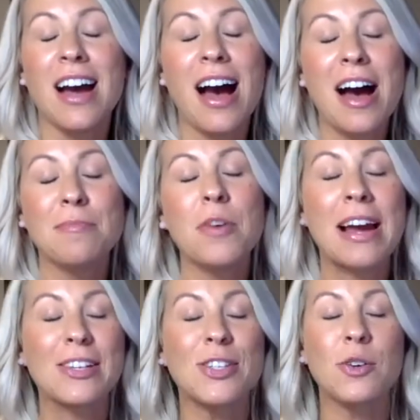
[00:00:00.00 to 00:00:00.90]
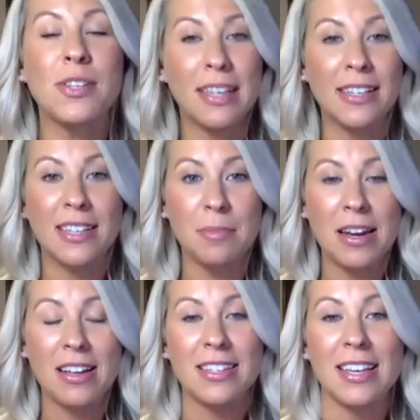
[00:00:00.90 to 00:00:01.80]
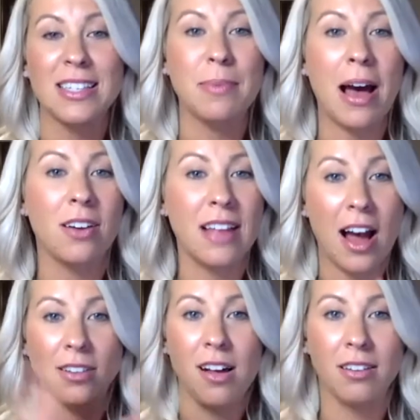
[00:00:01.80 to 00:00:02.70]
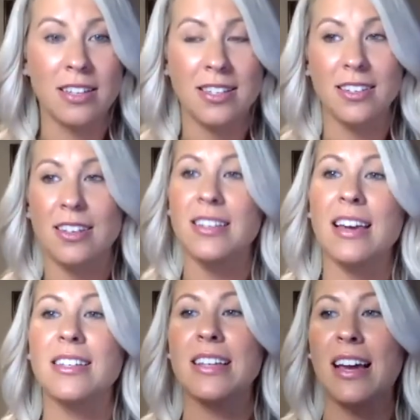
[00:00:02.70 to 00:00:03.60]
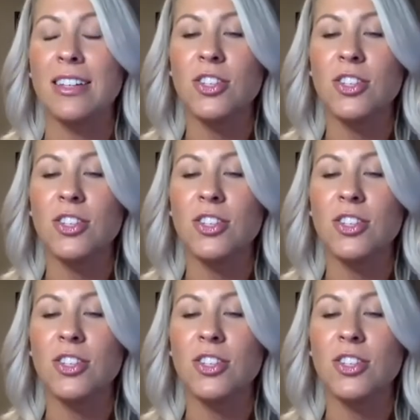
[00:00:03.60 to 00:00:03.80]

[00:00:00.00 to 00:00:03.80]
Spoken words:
Okay, so 60 minutes is about how long this is going to take tonight.